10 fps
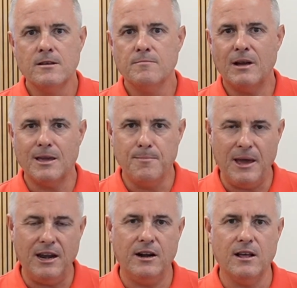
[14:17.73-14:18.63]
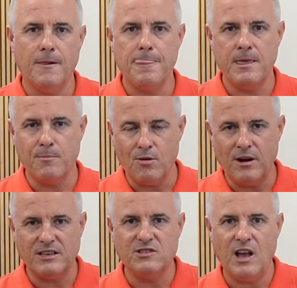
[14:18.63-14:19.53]
my competitor, their
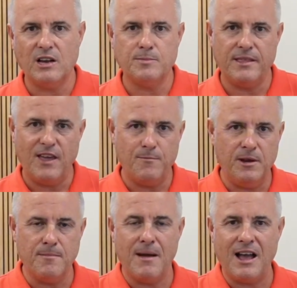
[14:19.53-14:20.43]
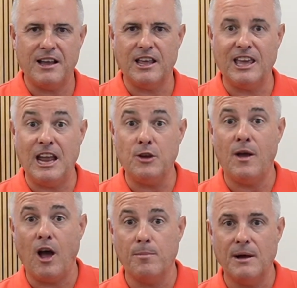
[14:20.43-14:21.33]
product sucks, but they have better marketing. Can you
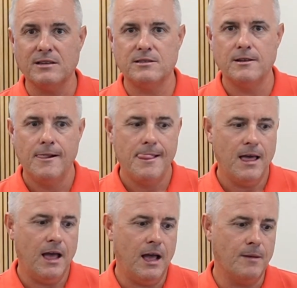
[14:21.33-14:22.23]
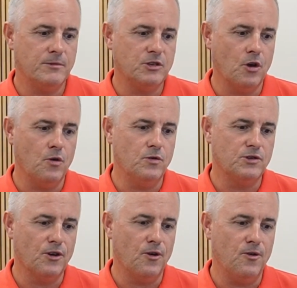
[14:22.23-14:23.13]
help us?
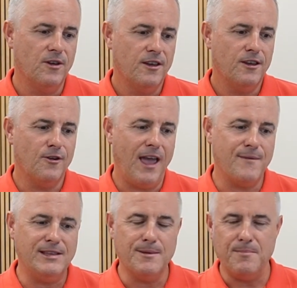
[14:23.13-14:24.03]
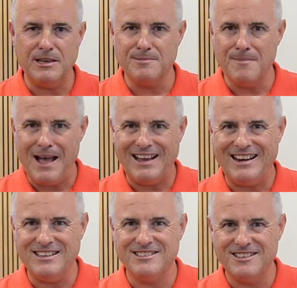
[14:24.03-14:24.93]
So having the best
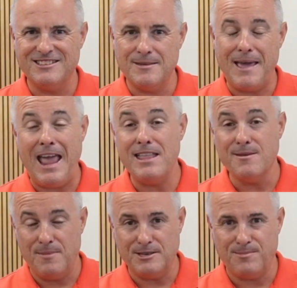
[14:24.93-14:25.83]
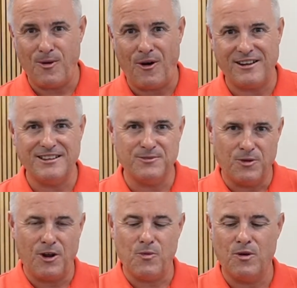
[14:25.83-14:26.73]
marketing system and the best product is
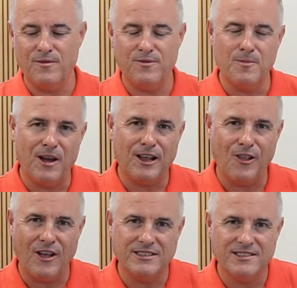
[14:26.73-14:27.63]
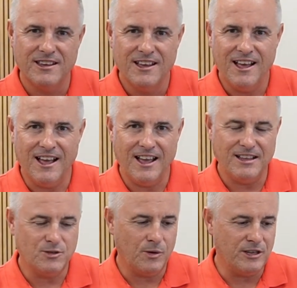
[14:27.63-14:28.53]
what I want for my clients
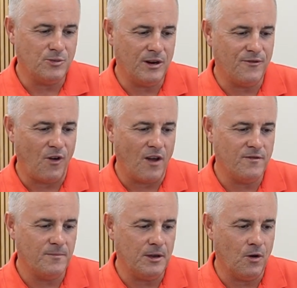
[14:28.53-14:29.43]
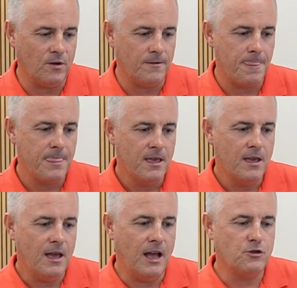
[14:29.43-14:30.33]
in 2025 and beyond.
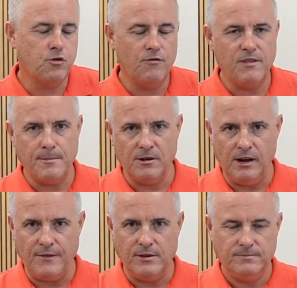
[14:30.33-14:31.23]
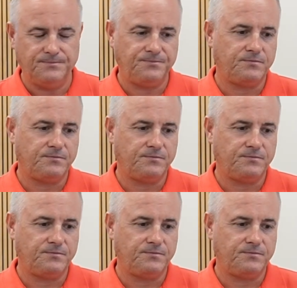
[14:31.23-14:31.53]
Truth number 11.